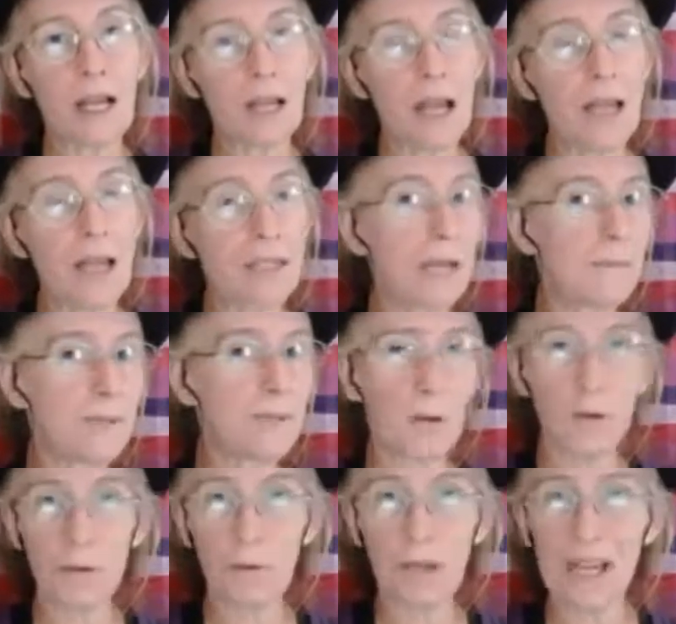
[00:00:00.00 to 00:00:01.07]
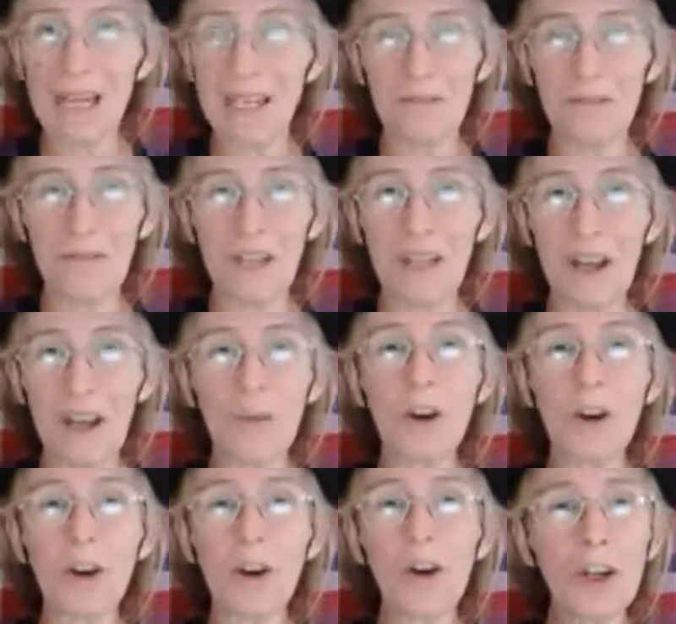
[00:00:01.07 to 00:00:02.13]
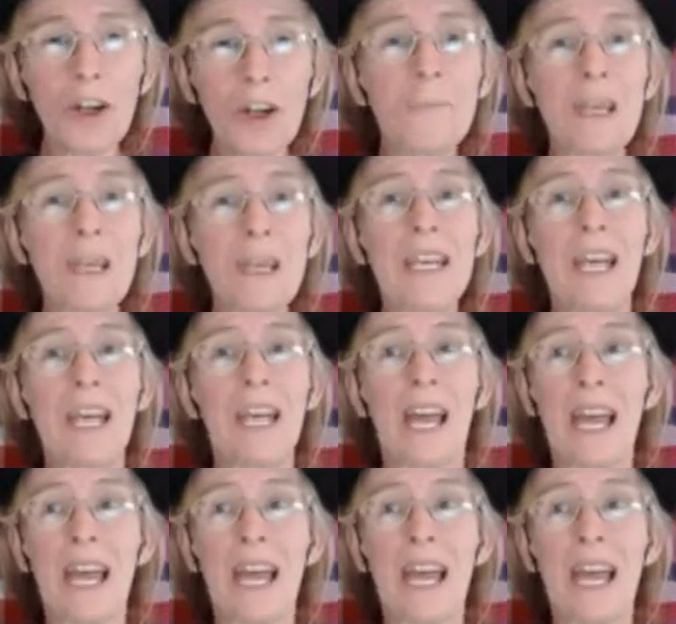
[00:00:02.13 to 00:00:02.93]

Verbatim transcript: a lot of times those related videos are going to be